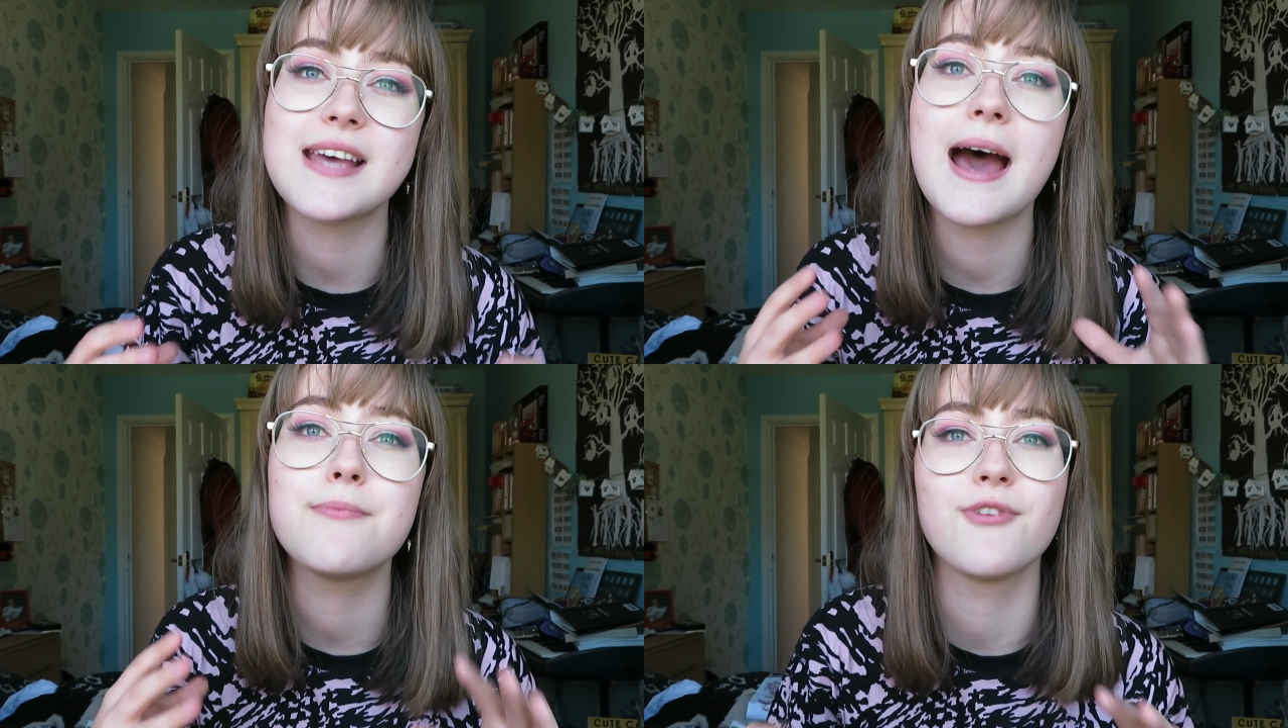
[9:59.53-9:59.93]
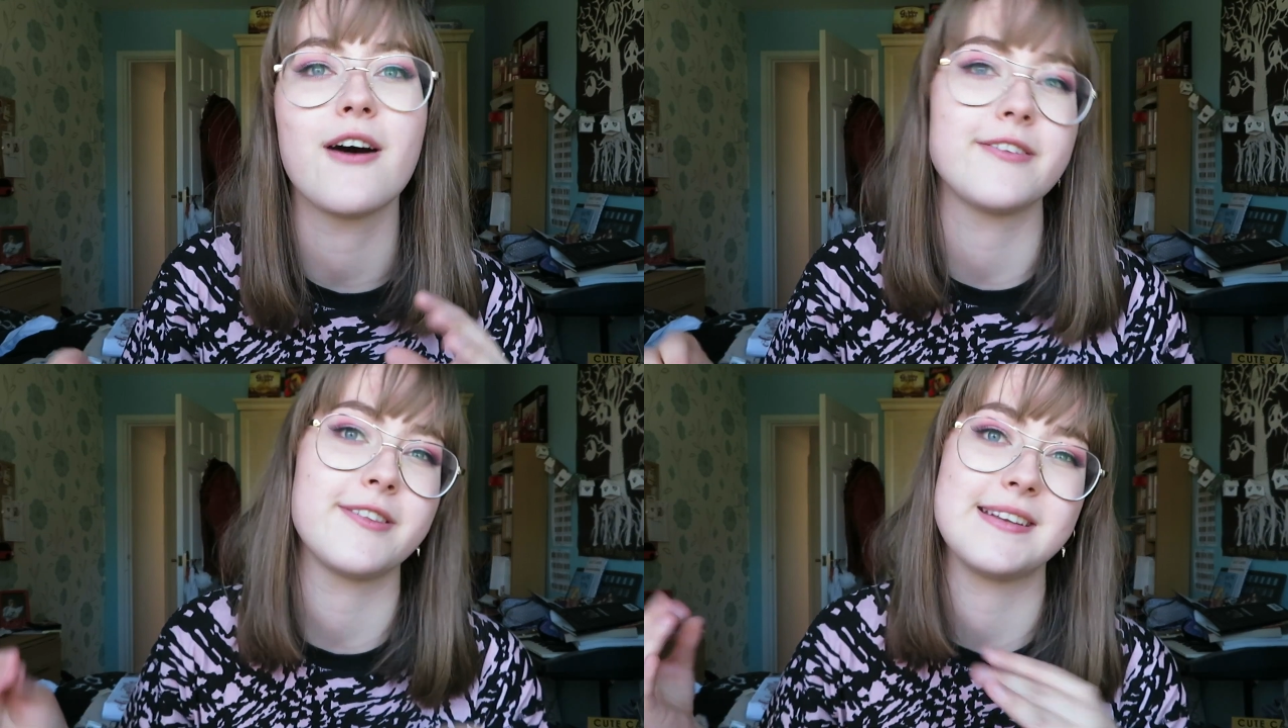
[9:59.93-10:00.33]
tab
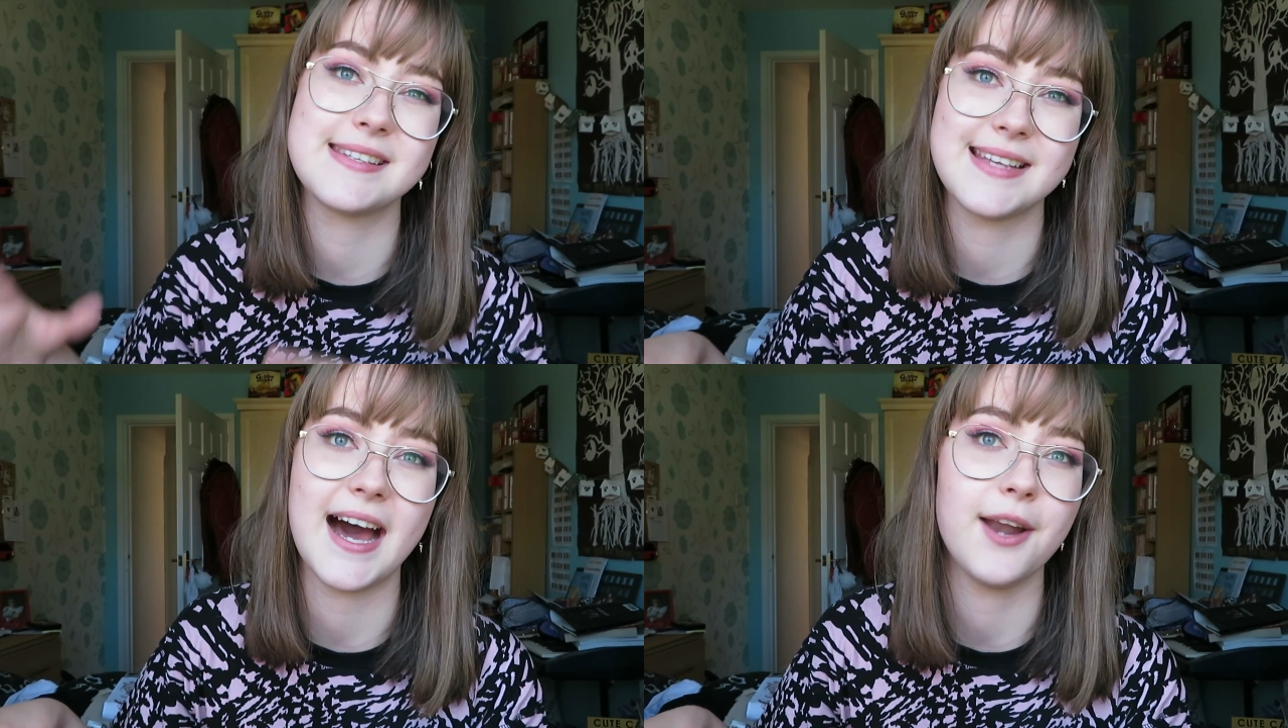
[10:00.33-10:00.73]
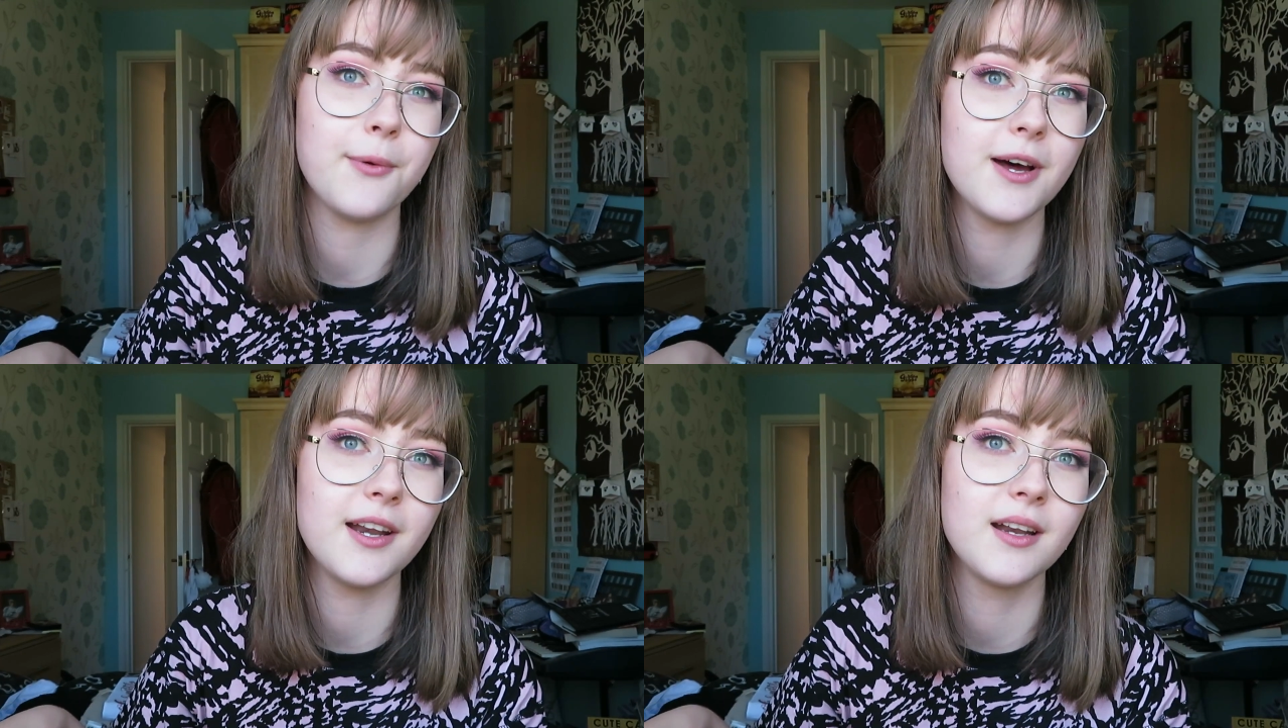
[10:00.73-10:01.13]
rather than a sad
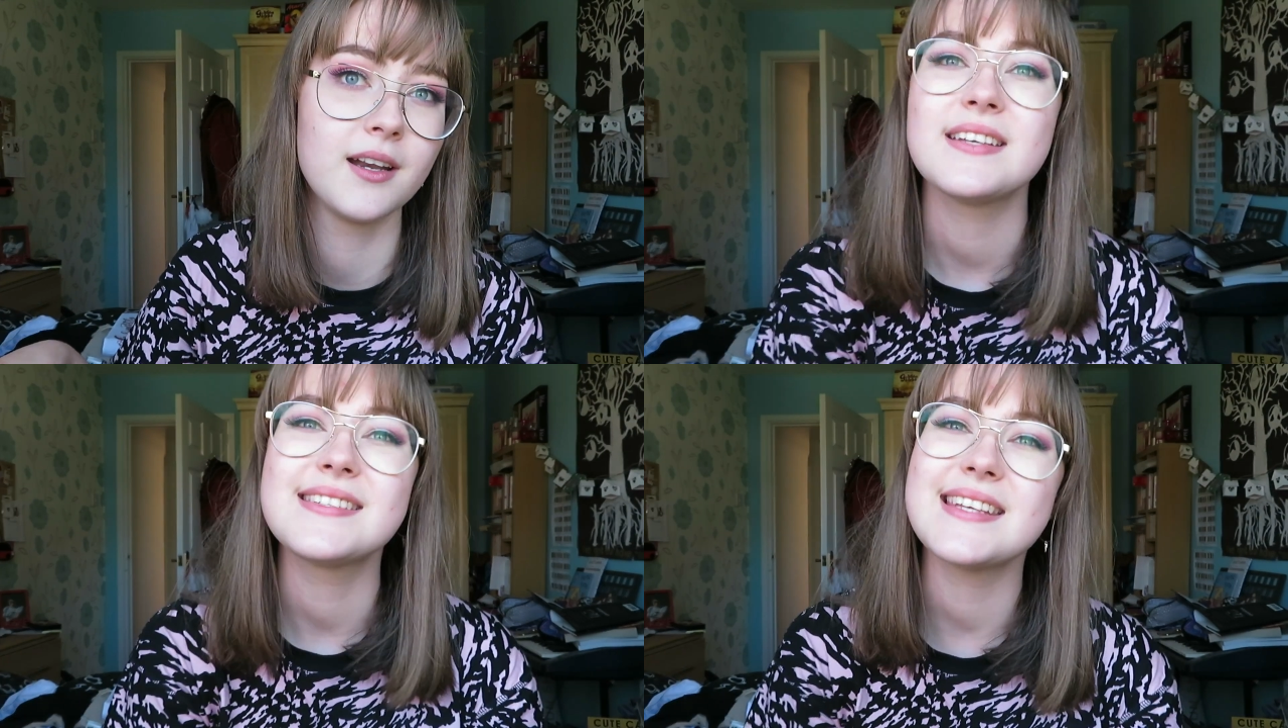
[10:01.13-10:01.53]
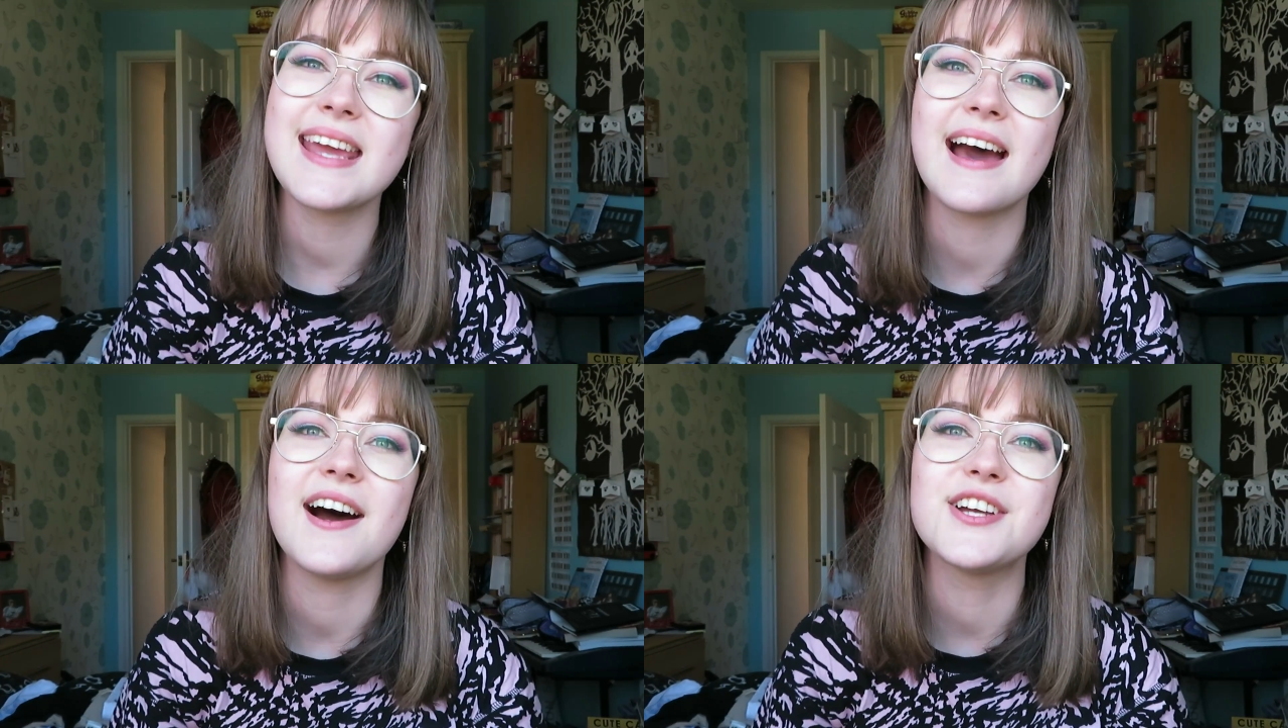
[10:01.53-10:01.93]
one. So
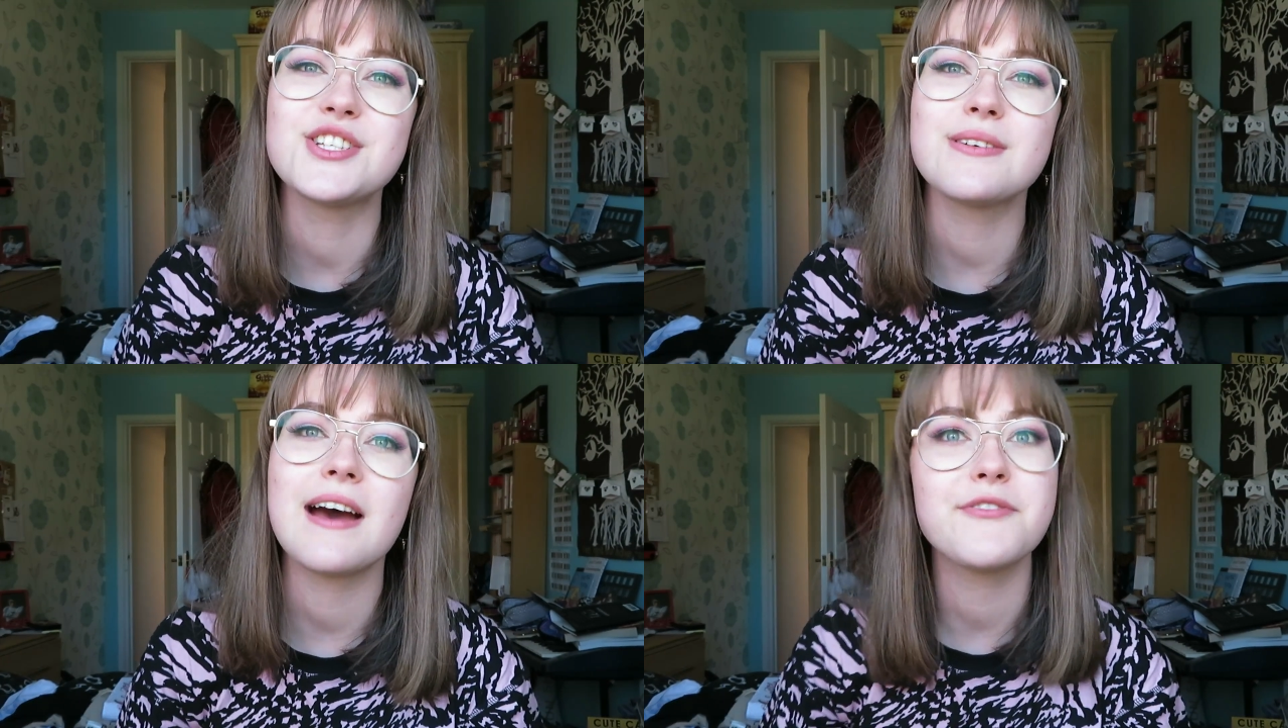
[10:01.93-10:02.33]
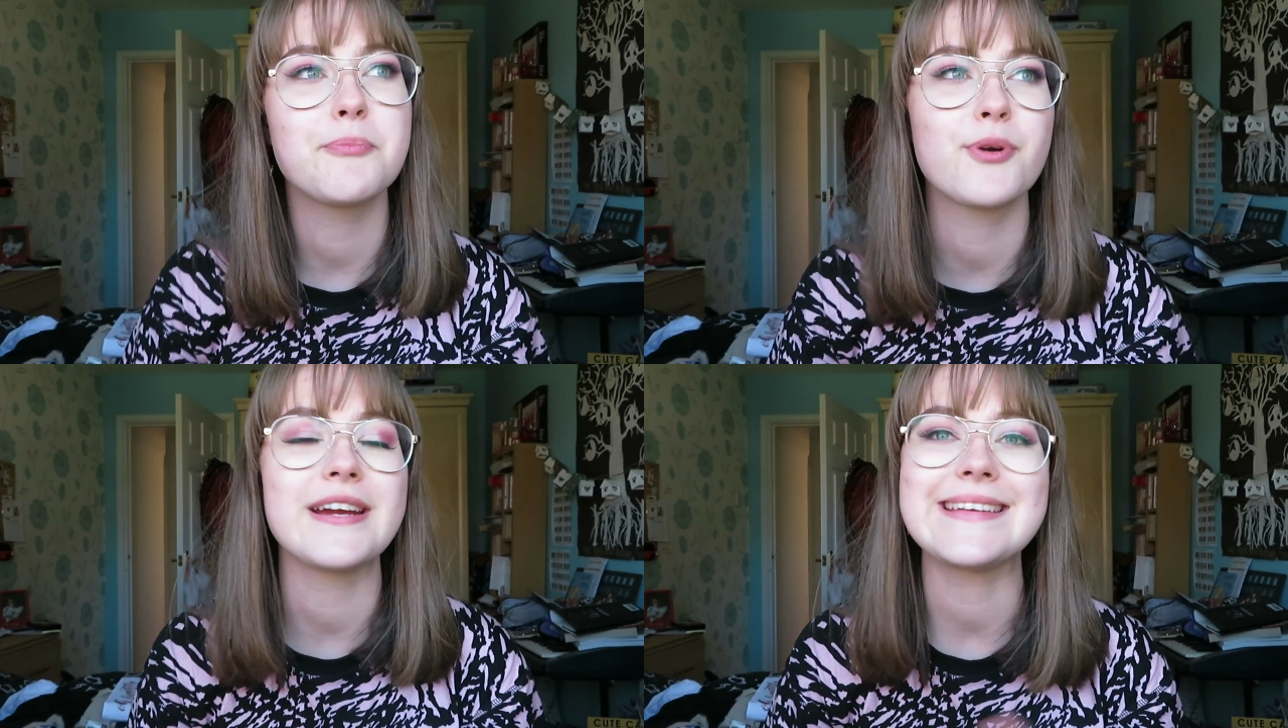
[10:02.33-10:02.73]
yeah, I do have a
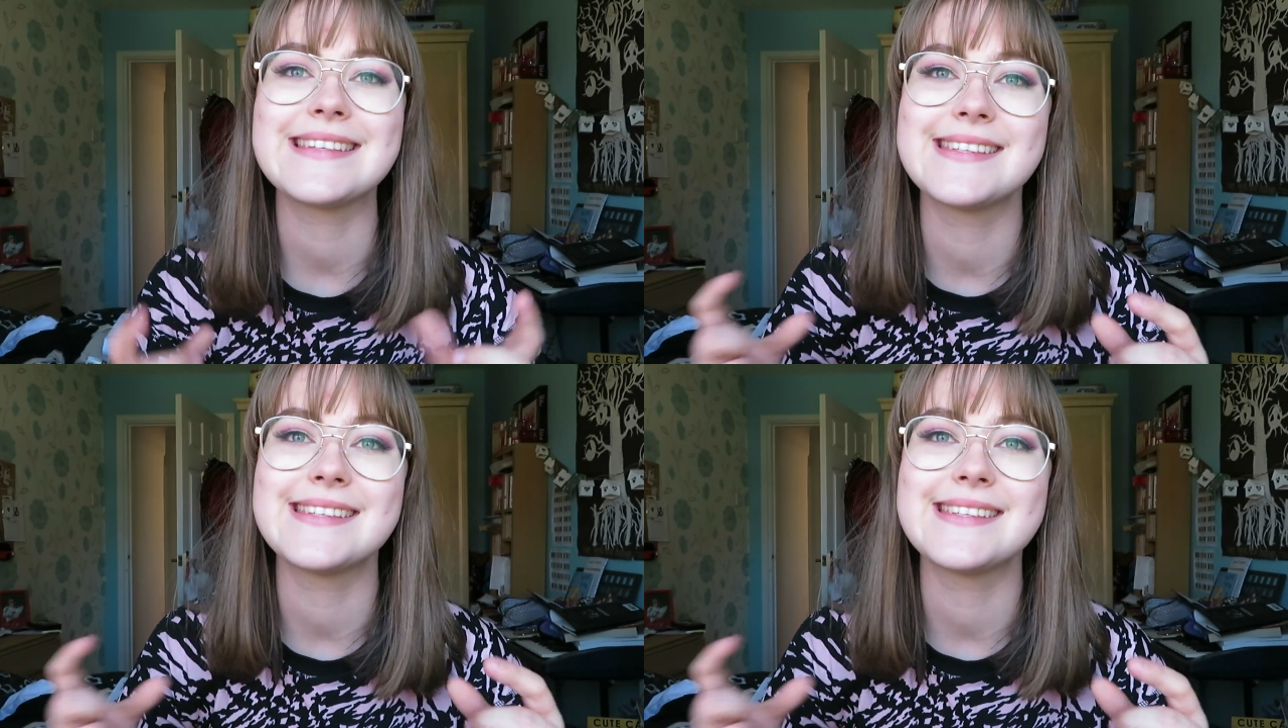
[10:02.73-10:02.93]
pretty